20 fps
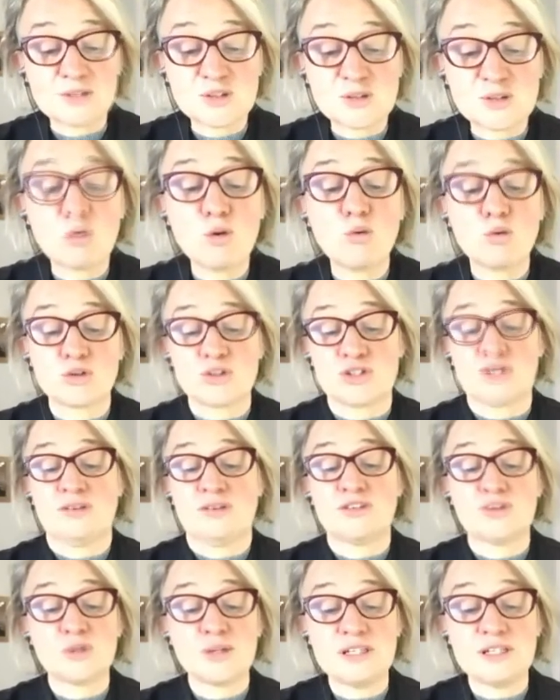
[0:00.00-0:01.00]
support
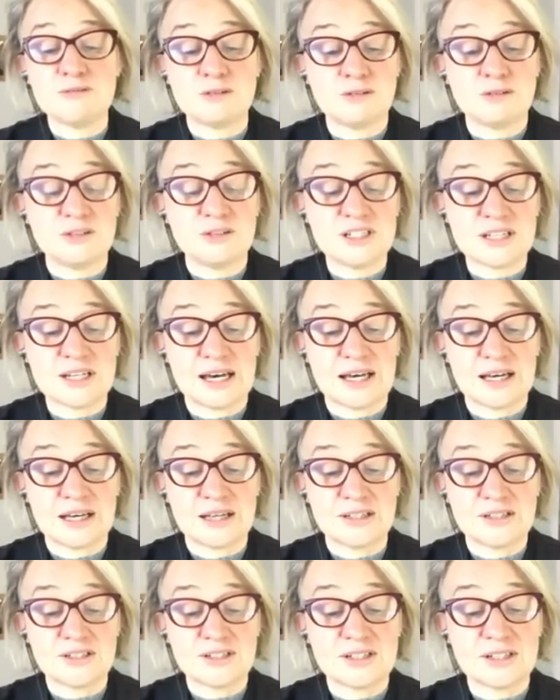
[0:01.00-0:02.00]
the 2050
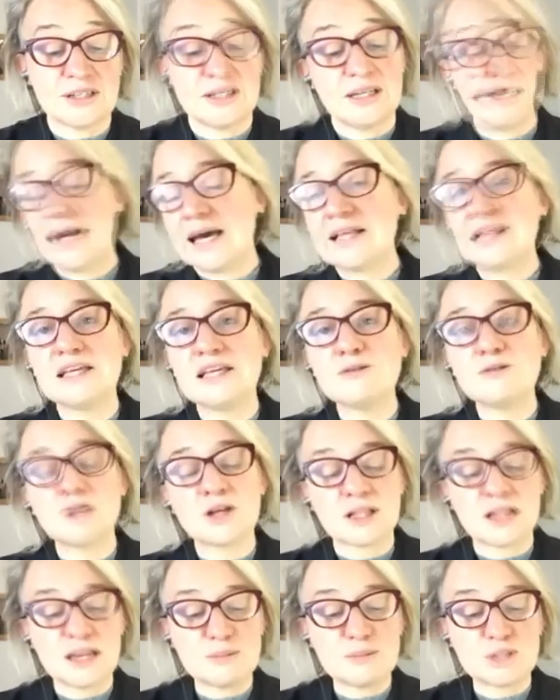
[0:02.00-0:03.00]
target and
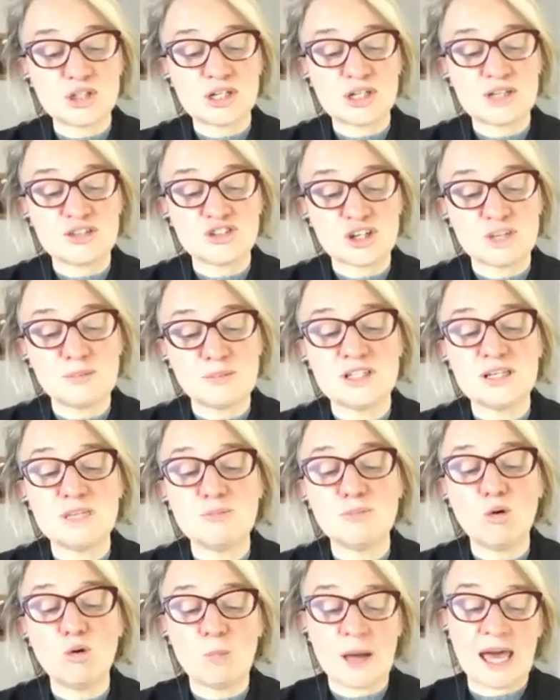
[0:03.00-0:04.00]
give the Climate Change
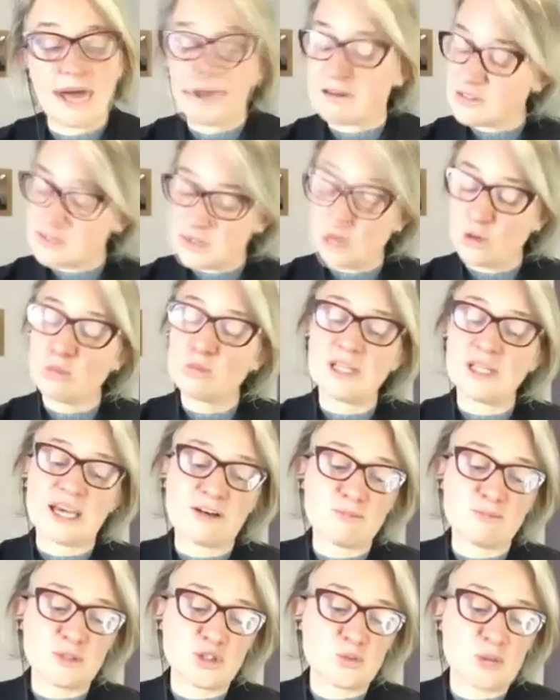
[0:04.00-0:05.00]
Committee more powers to hold the
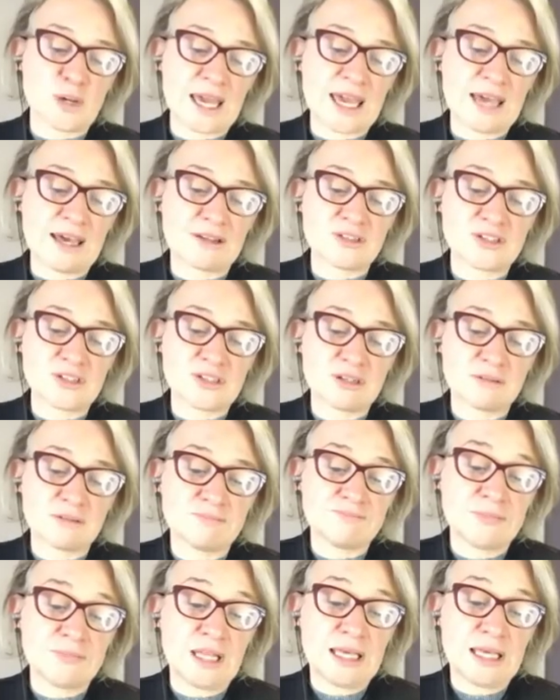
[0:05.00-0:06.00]
government to account.
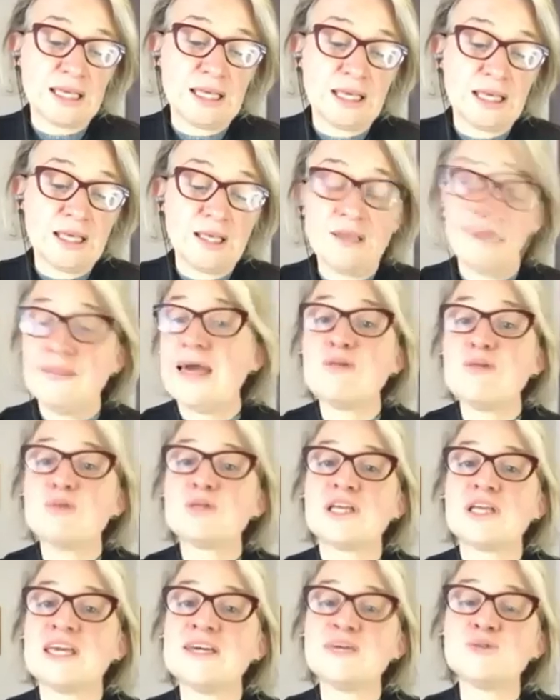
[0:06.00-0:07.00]
That
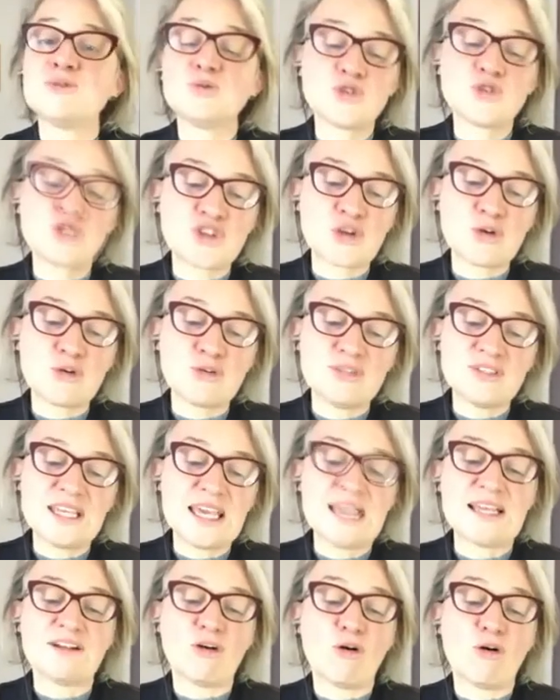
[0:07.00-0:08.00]
would kill stone
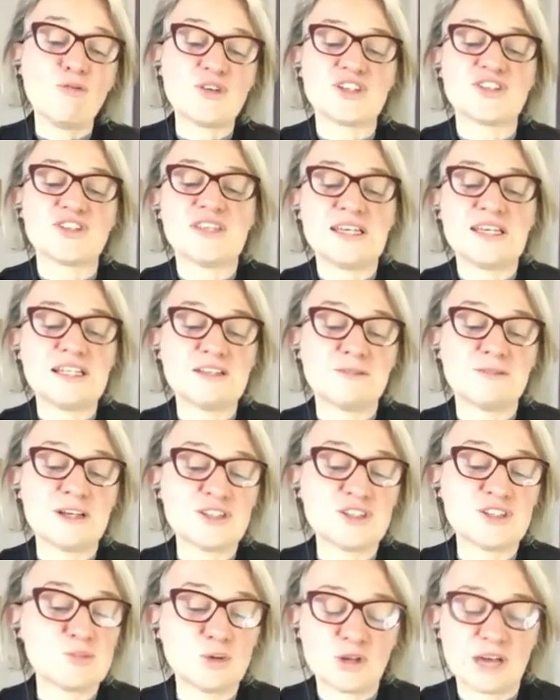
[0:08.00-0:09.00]
dead, obviously
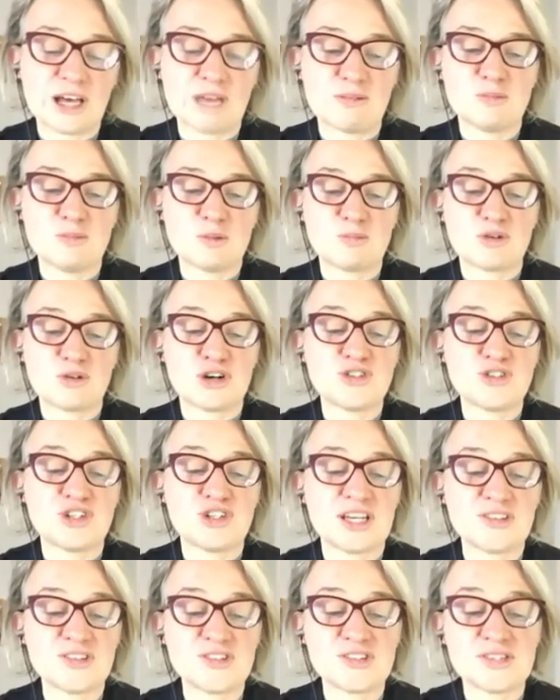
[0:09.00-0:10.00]
indefensible government
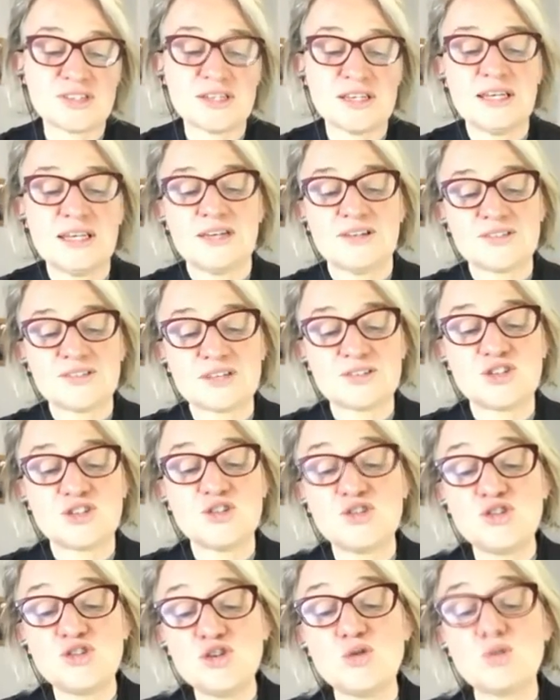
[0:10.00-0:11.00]
projects
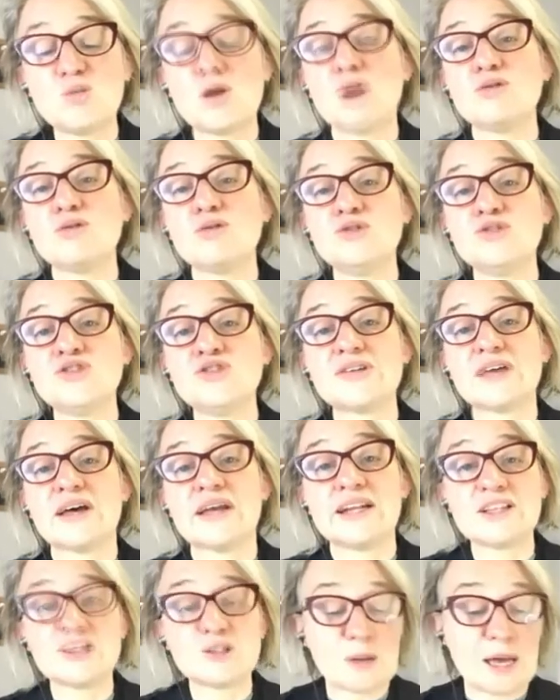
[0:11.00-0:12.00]
such as new roads
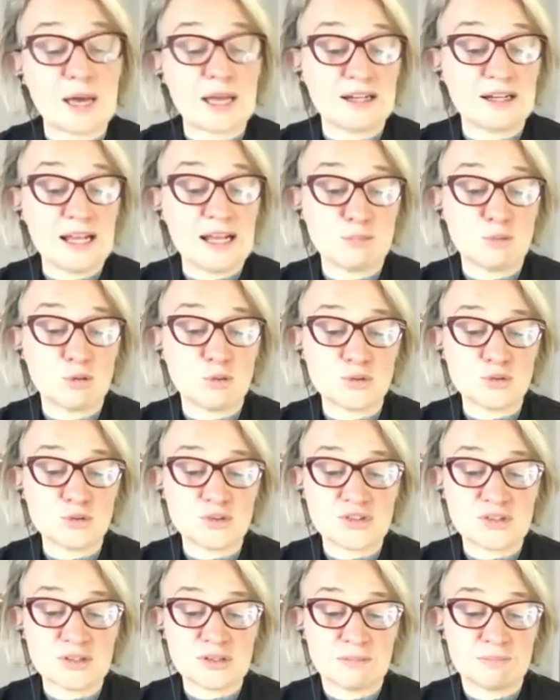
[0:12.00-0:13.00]
and expanded
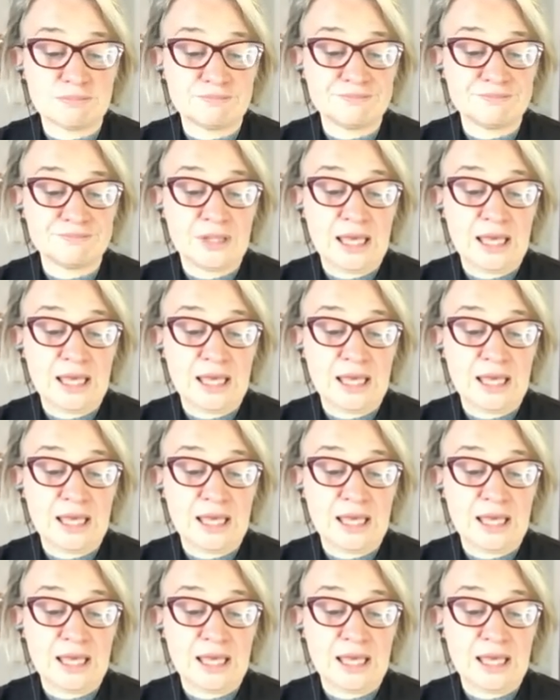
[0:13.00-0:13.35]
airports.